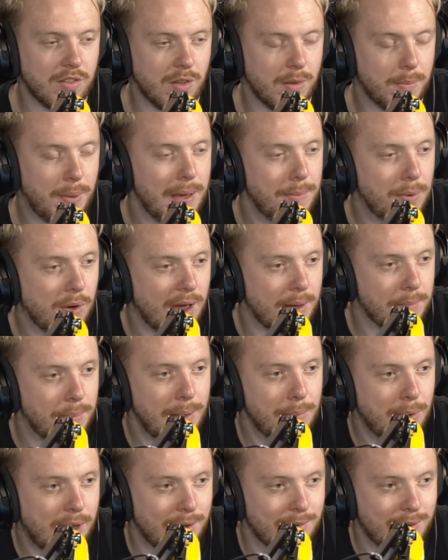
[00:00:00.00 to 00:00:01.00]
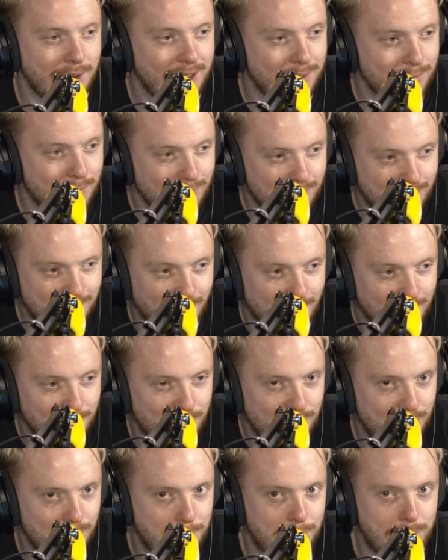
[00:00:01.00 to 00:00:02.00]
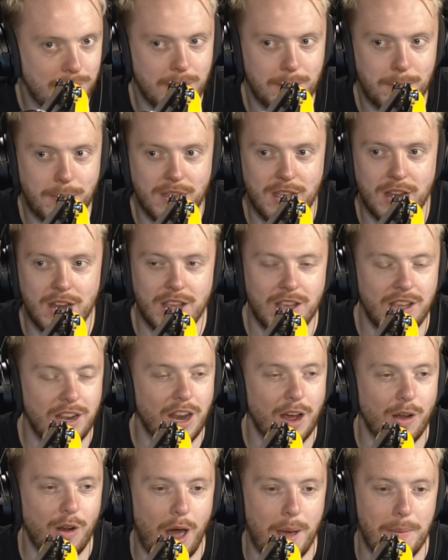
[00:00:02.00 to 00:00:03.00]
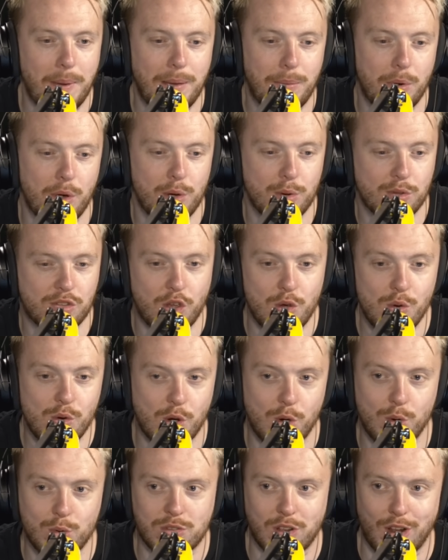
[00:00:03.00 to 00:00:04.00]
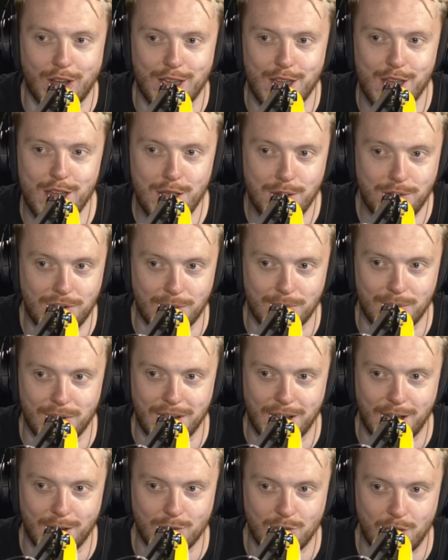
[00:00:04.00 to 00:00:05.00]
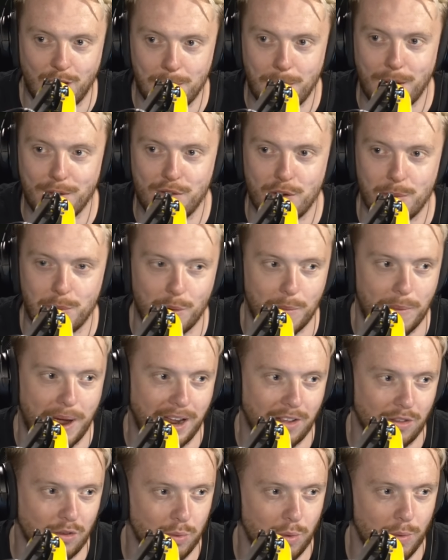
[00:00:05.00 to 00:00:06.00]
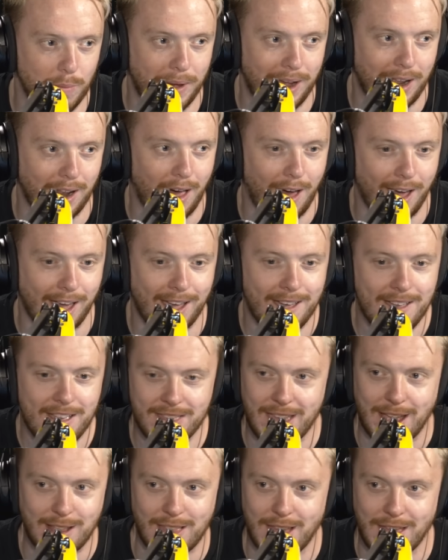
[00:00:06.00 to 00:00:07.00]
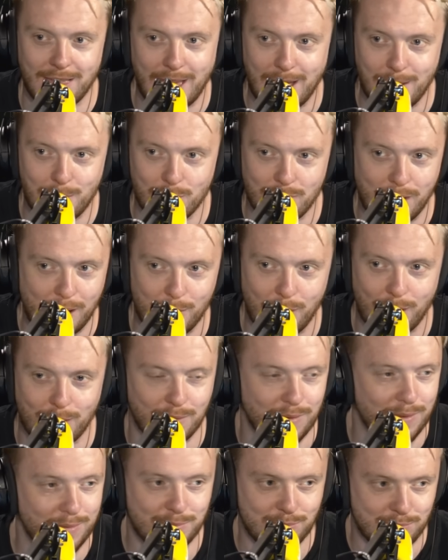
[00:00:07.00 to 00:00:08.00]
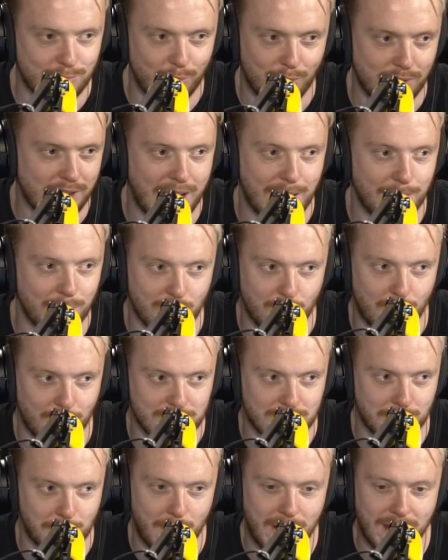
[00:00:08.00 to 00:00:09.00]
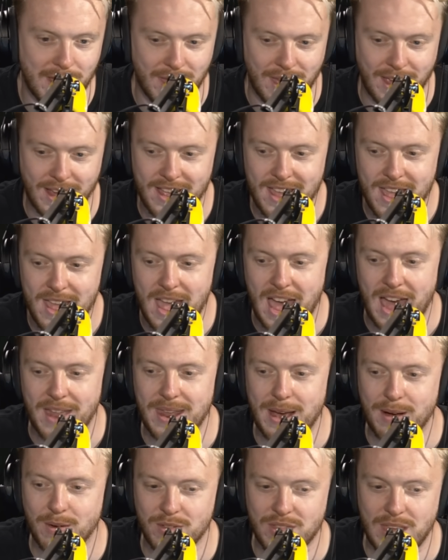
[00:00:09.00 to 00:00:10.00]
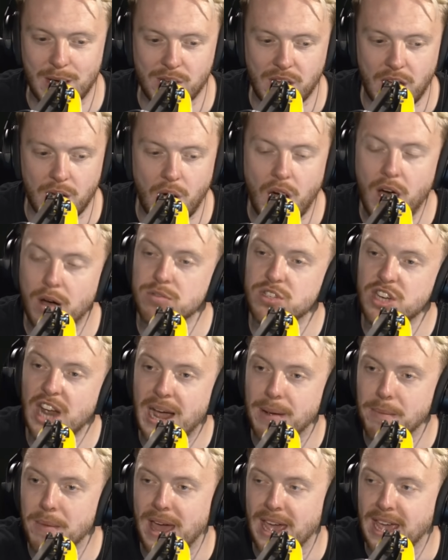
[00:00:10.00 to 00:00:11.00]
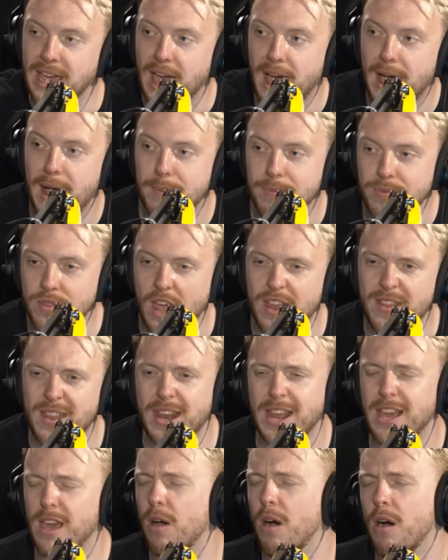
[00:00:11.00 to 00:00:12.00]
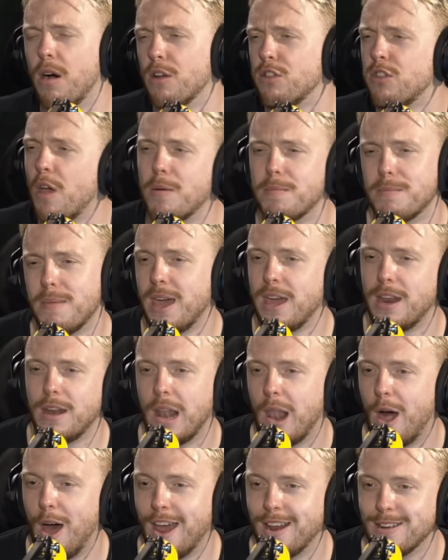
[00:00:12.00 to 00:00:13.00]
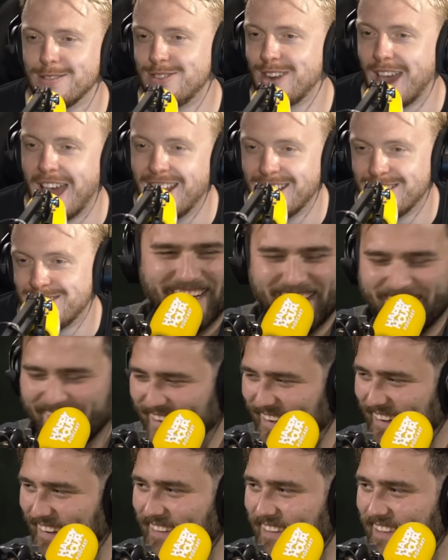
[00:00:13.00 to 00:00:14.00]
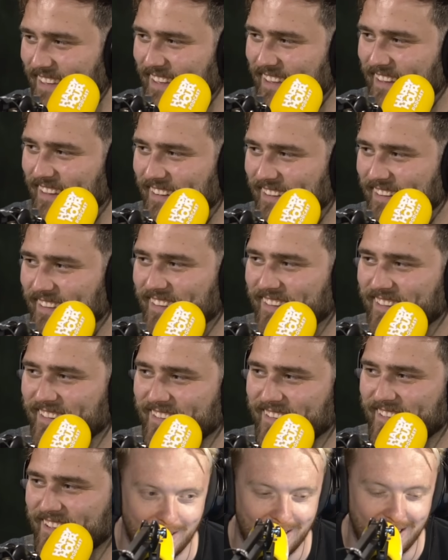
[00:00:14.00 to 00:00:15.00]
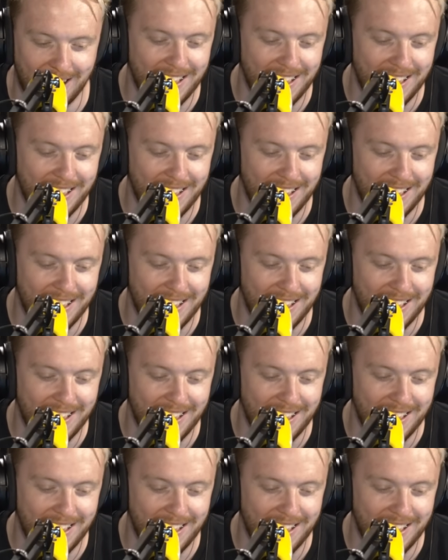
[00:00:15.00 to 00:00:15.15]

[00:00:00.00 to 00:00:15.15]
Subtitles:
'Cause people get rid of, like, you know, like people who are too cool to like your YouTube videos. Like my football mates will be like, they won't claim to watch them or anything, and they'll go, oh, Jack mate, and then they go, oh, I don't mean like Jack mate. They get really embarrassed by it.